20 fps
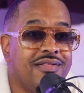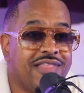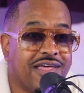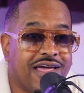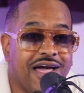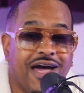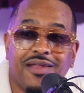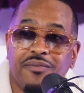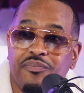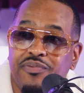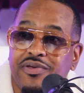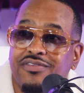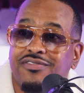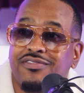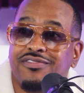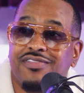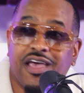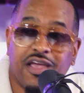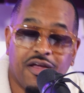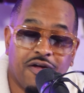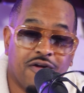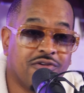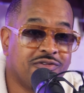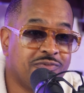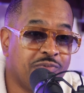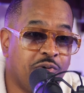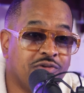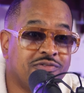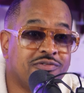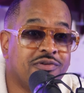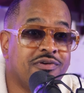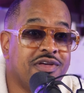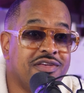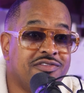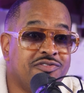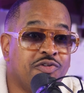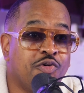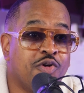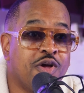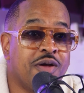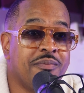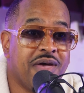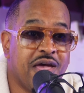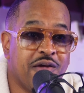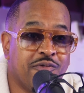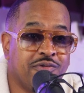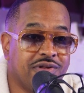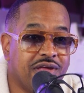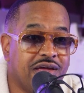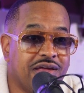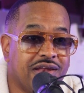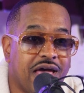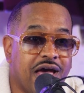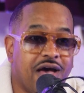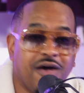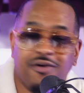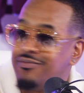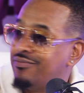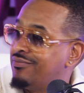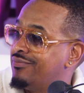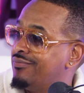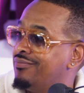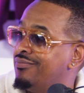the kind of pictures that girls post on Instagram every day now.